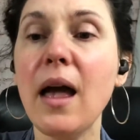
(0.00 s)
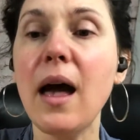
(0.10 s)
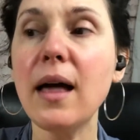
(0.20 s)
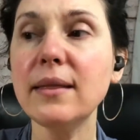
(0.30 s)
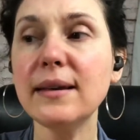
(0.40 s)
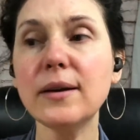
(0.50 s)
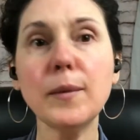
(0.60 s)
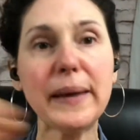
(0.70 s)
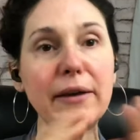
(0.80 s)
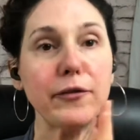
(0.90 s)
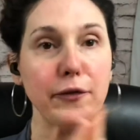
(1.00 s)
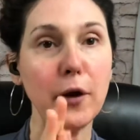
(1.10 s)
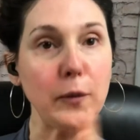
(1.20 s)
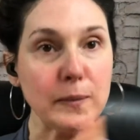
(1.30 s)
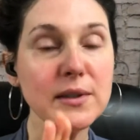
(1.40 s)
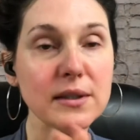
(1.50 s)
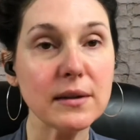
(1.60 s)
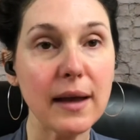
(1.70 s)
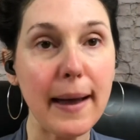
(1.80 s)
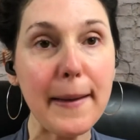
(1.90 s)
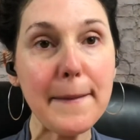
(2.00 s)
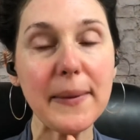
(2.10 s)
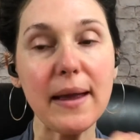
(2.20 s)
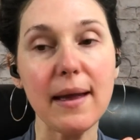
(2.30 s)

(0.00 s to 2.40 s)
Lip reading: a little bit foamed up,